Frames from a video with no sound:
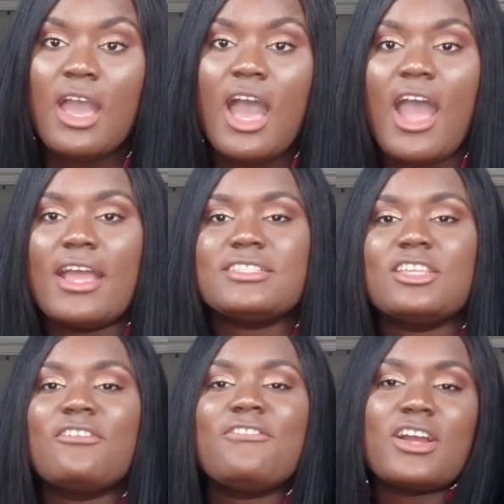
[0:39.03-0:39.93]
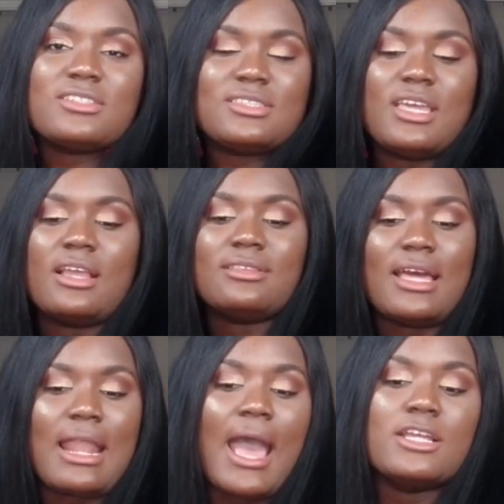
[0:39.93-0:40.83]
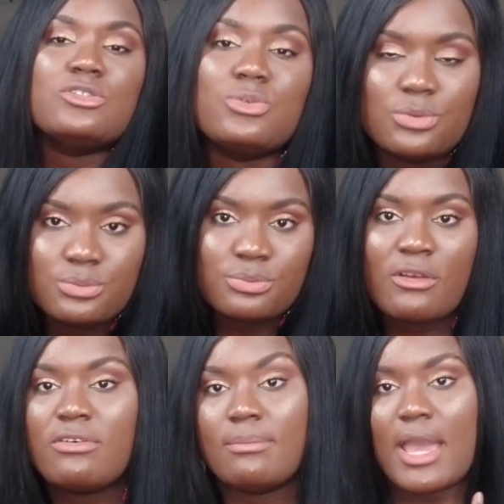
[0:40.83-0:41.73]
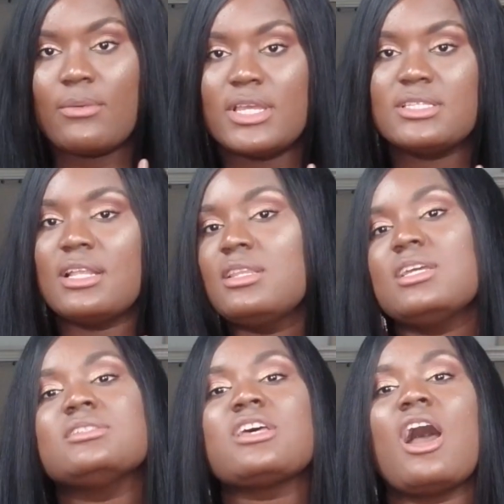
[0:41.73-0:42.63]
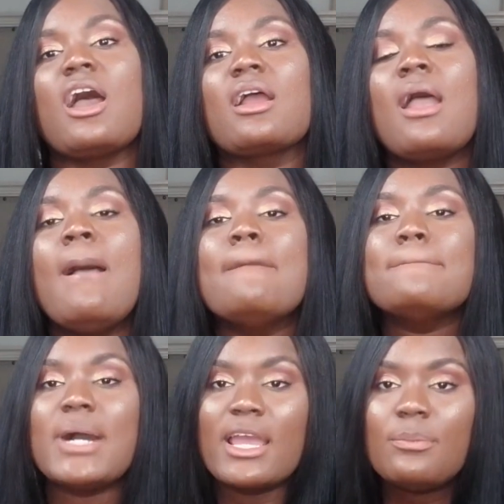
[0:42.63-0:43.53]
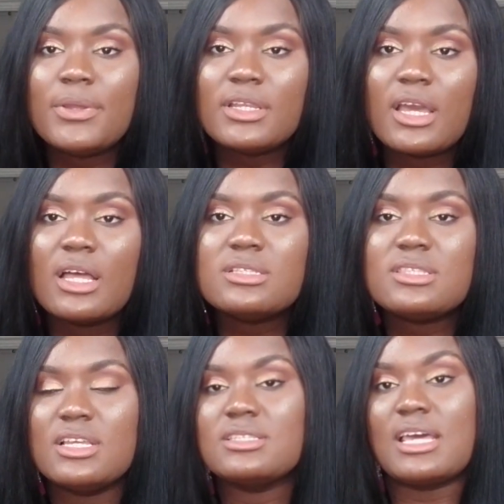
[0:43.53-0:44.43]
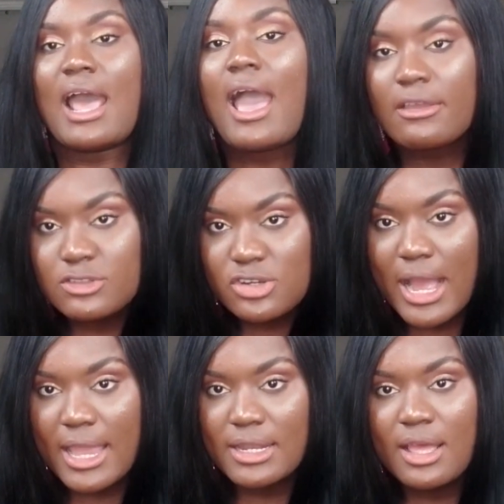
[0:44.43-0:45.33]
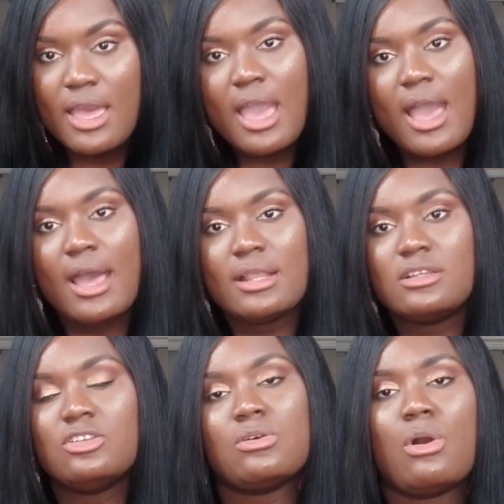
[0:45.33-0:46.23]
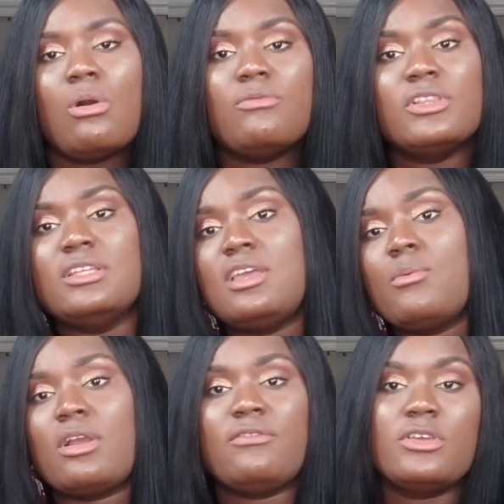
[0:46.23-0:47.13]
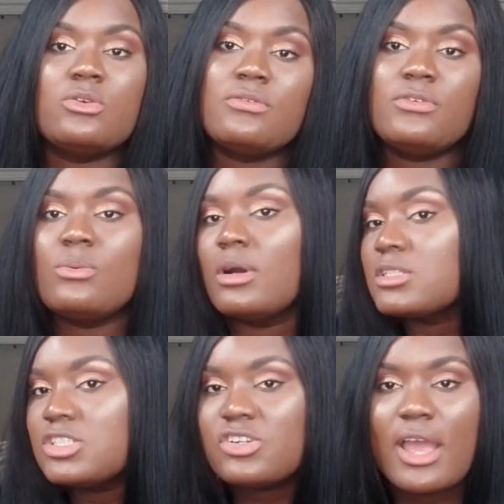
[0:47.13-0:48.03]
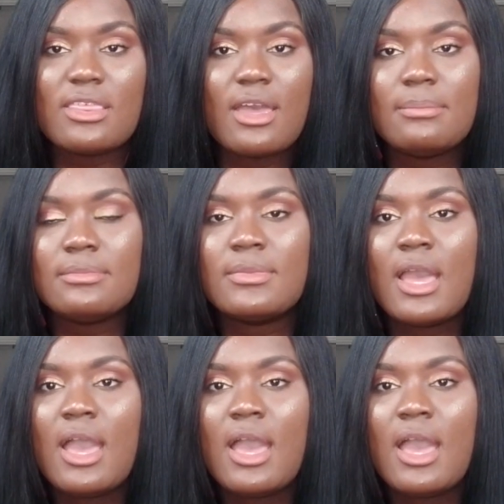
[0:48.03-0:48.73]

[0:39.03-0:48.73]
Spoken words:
All right, so the first thing that I do for my wigs, and these are my opinions, things that I've tried, and hopefully they work for you if you want to try them.